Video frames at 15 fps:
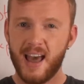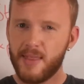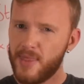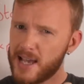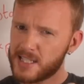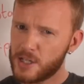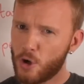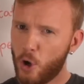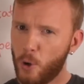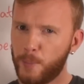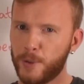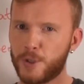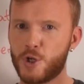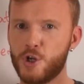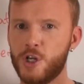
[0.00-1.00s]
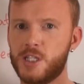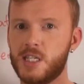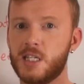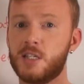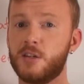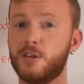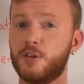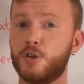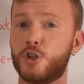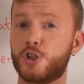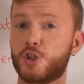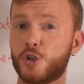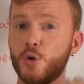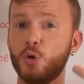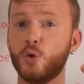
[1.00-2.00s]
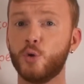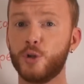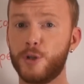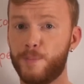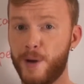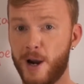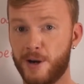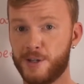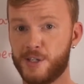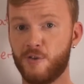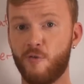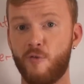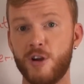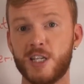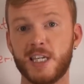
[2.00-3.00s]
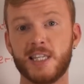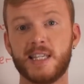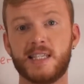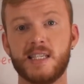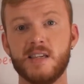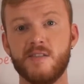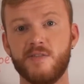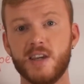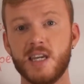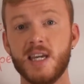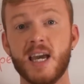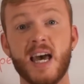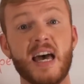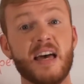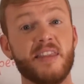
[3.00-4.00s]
That's an opportunity to show the person reading the CV